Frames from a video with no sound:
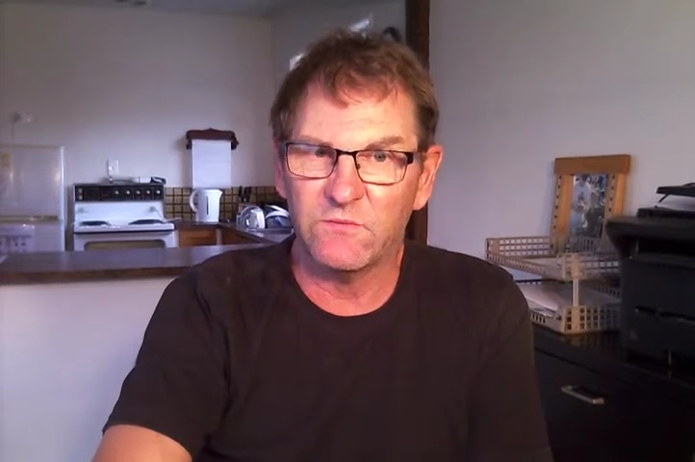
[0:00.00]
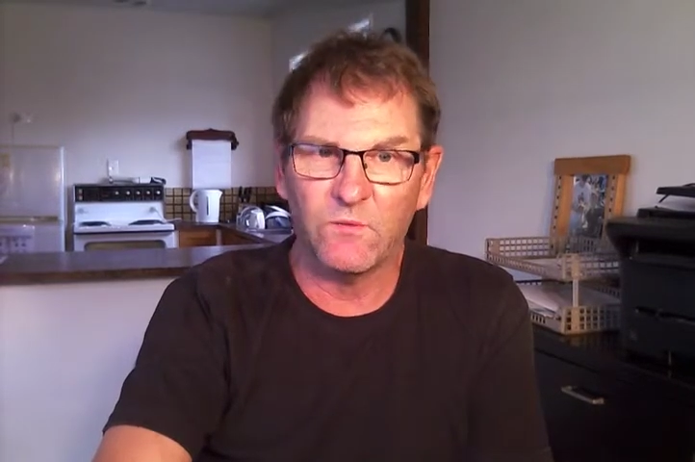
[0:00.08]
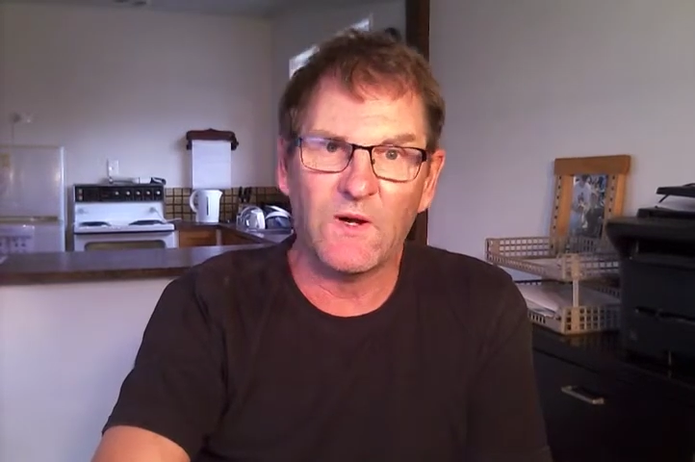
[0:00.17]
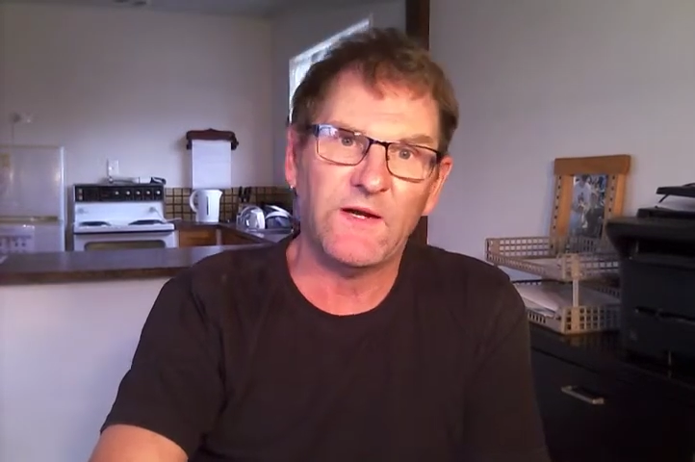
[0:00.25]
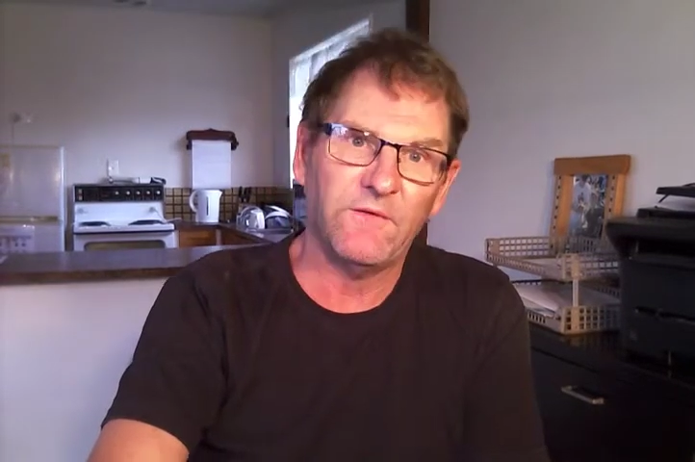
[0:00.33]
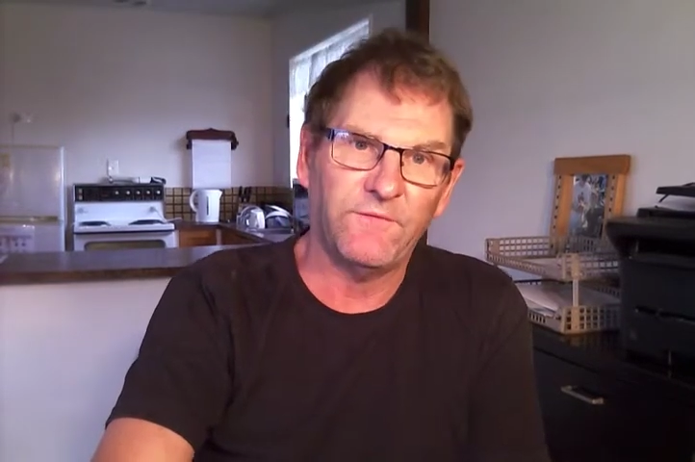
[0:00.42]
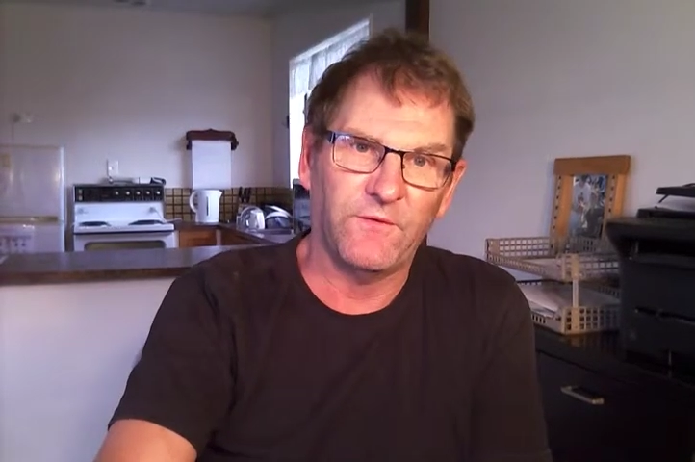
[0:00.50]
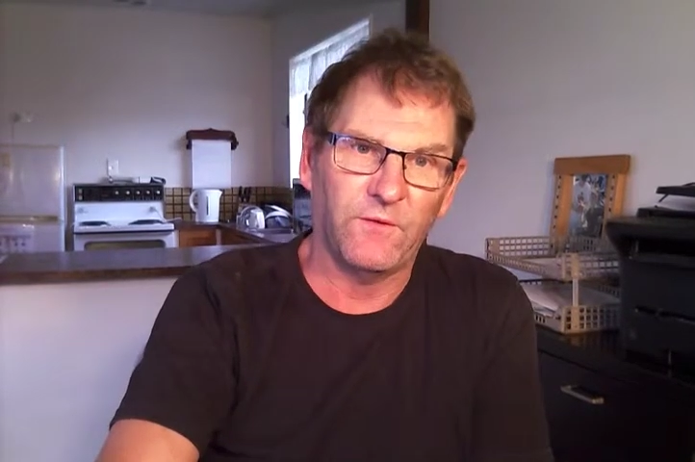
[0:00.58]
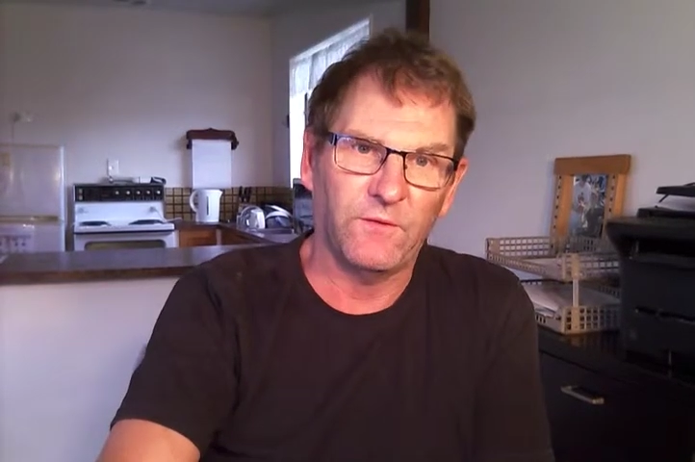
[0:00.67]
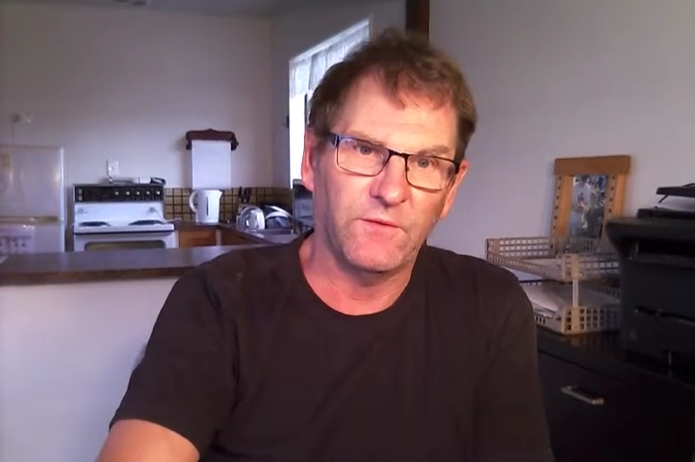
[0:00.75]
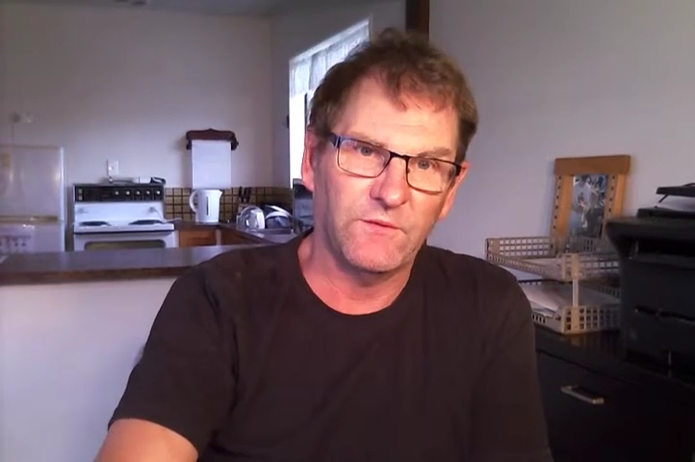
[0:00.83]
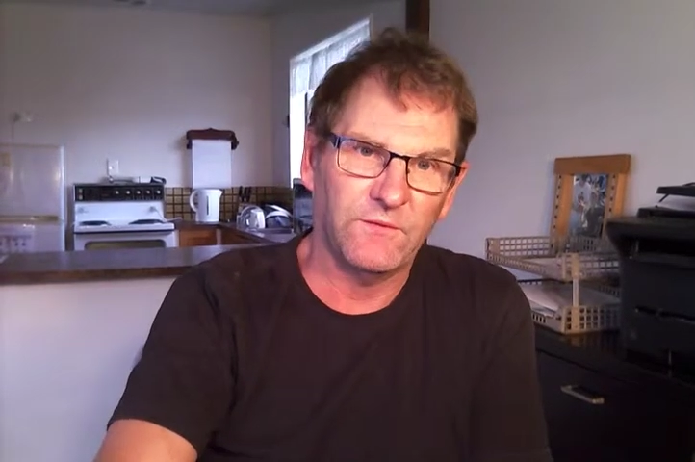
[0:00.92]

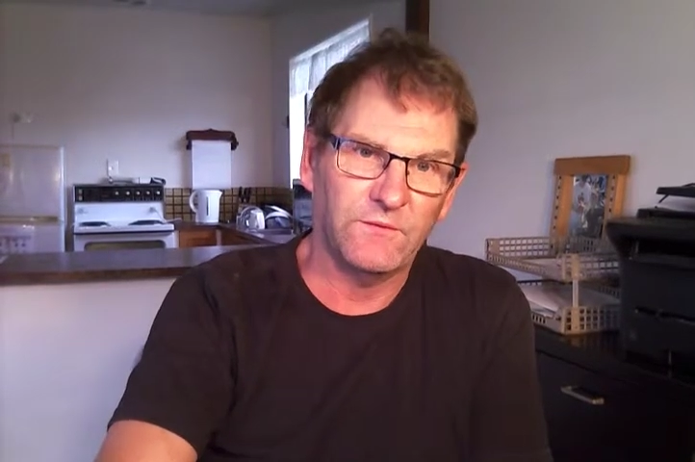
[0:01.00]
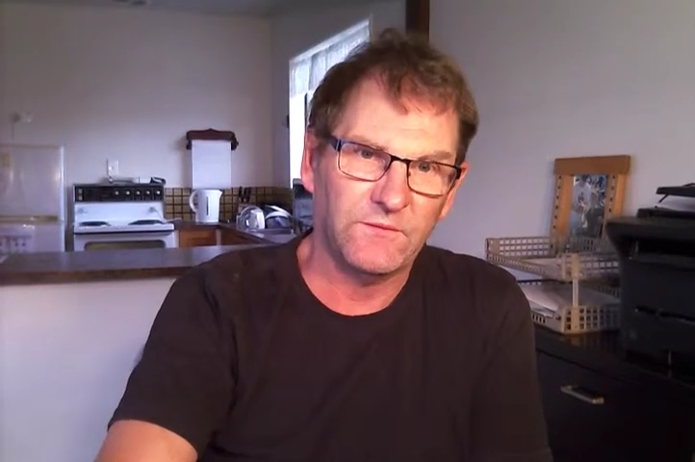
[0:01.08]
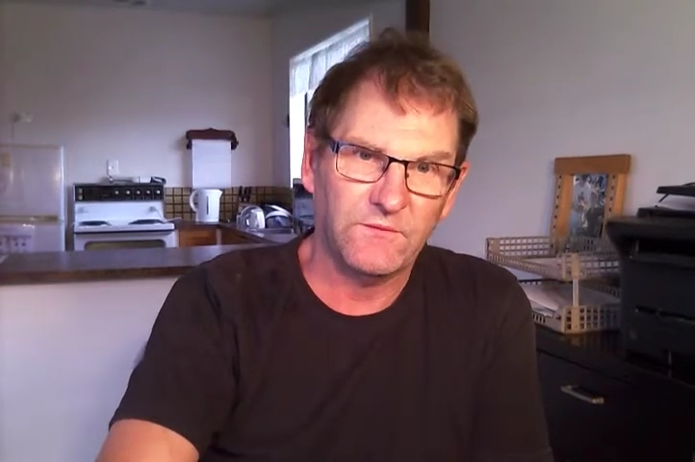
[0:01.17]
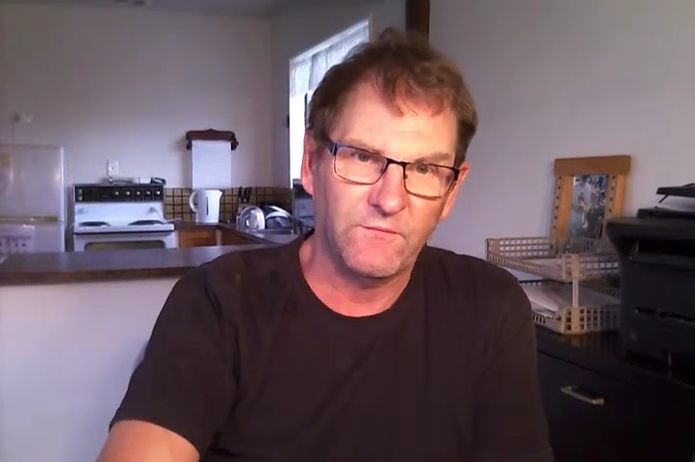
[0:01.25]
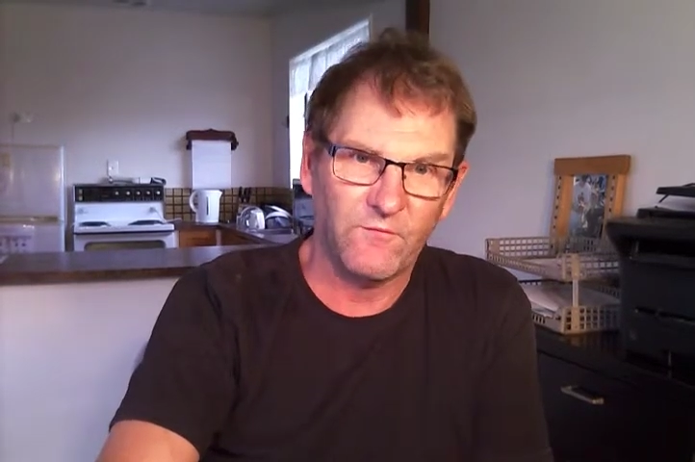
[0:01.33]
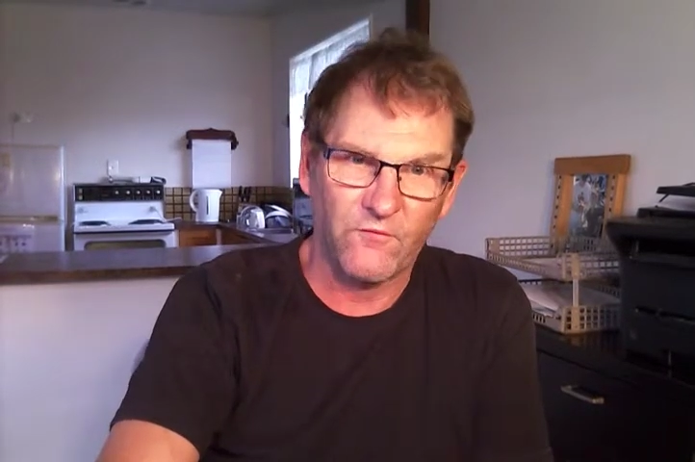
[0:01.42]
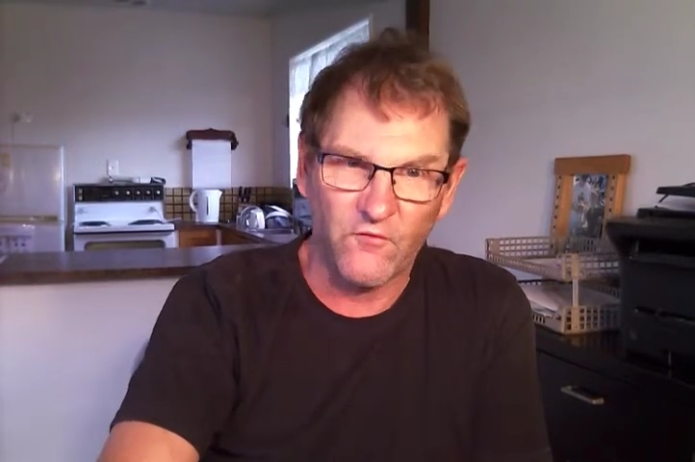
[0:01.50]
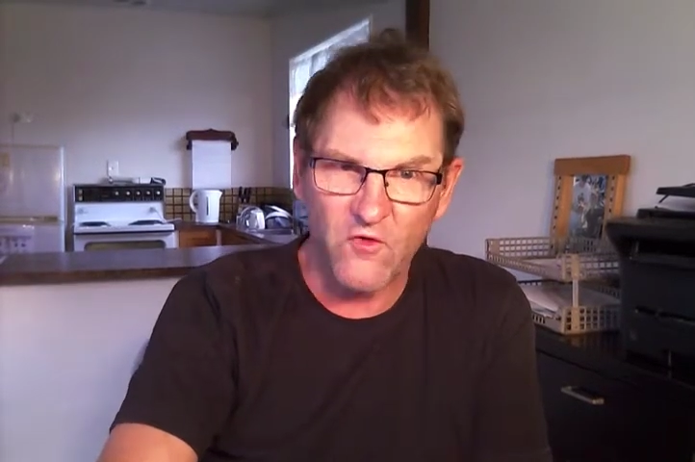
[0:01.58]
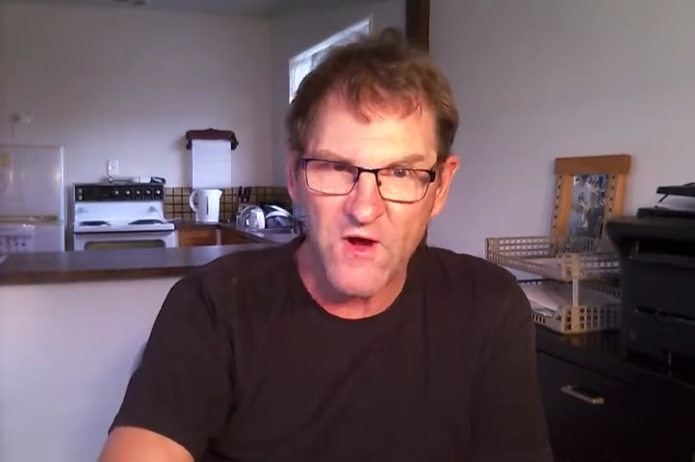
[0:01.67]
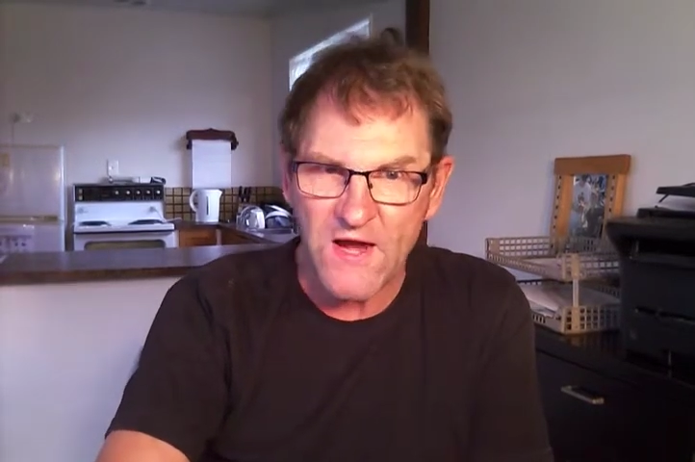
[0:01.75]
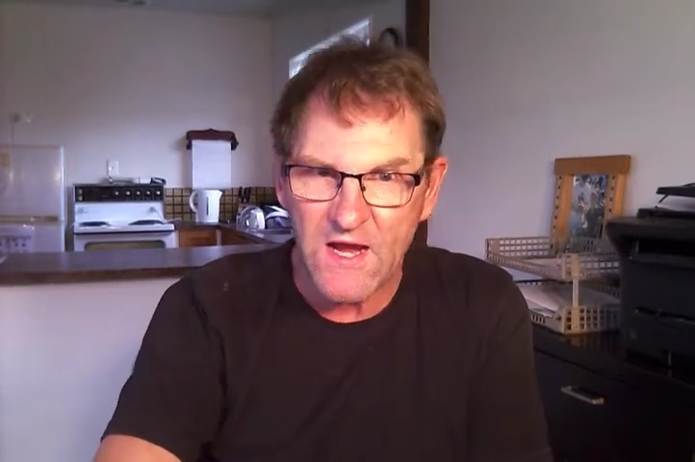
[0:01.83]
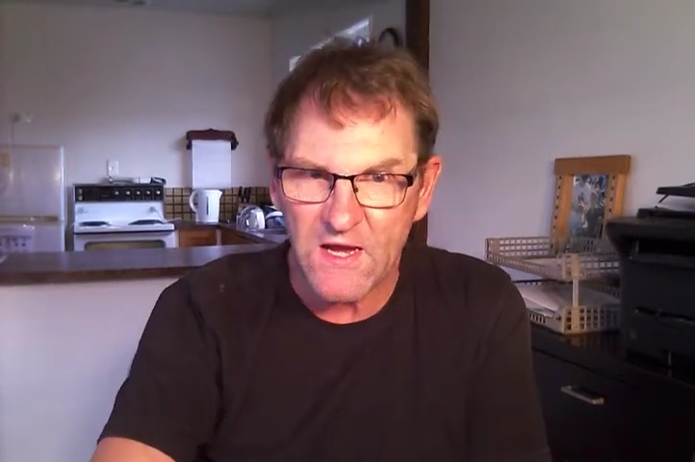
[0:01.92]
wonderful,
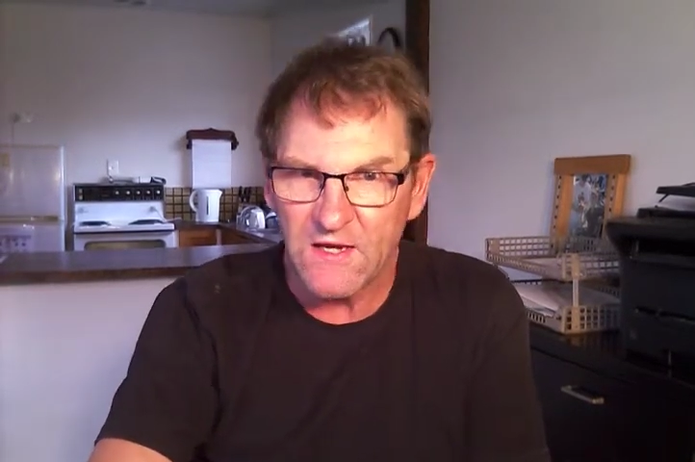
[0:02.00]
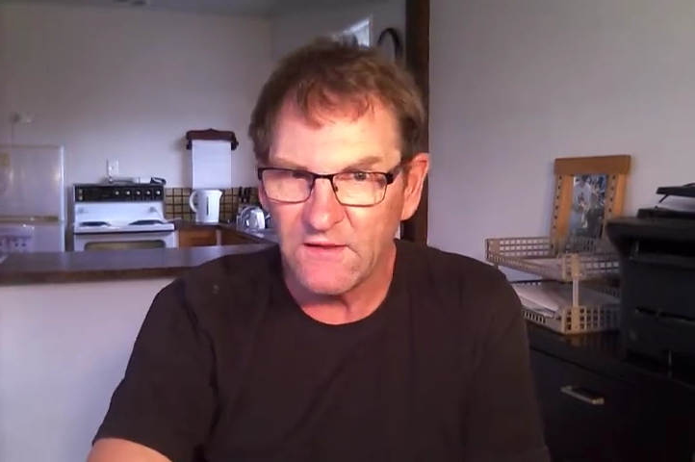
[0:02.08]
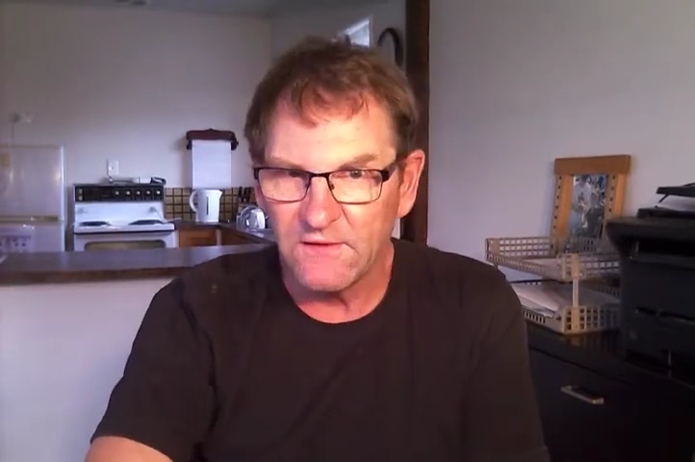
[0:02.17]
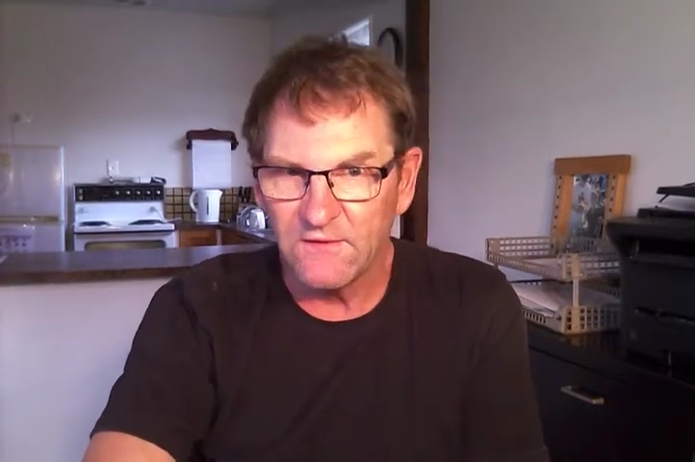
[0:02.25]
free